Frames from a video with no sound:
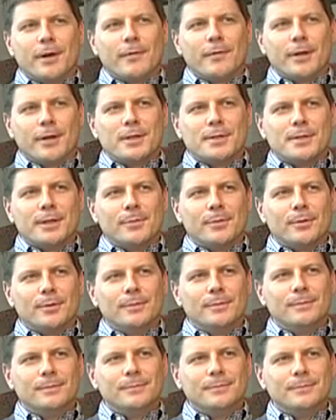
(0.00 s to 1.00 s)
very simple.
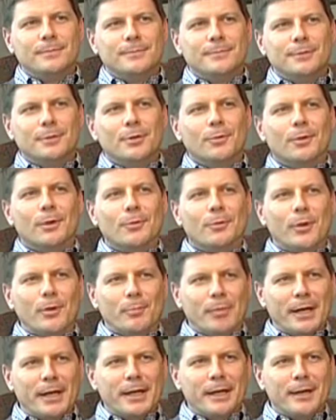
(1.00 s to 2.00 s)
You know, we
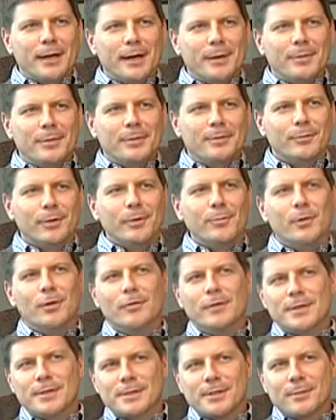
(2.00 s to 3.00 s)
pick it up, we
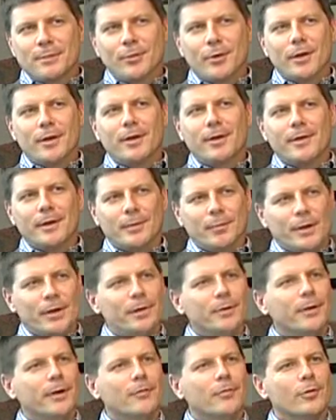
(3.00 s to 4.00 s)
move it somewhere, and we
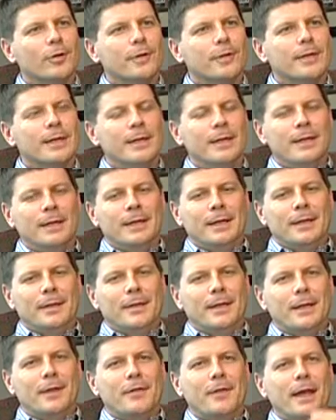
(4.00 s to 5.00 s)
deliver it.
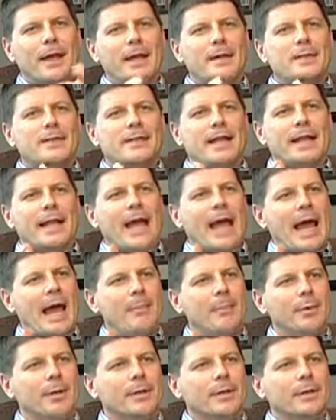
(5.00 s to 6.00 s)
The things that
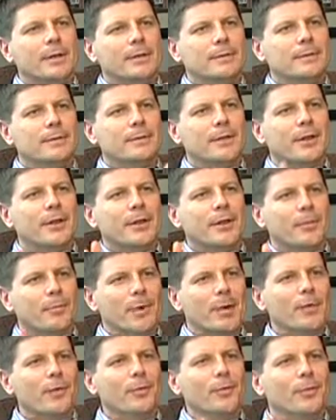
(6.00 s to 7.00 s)
happen in the
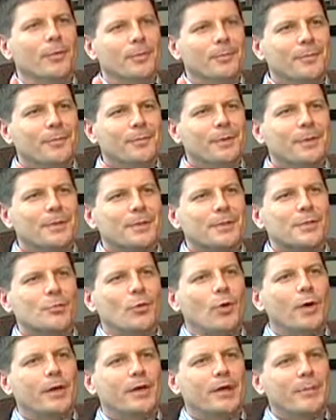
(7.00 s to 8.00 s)
middle is
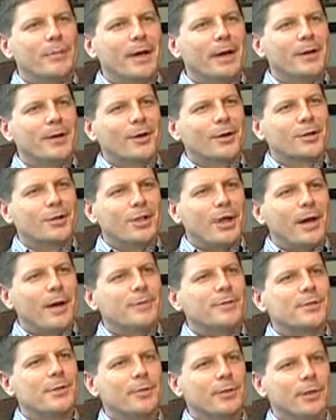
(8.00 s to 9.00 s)
what can make our job so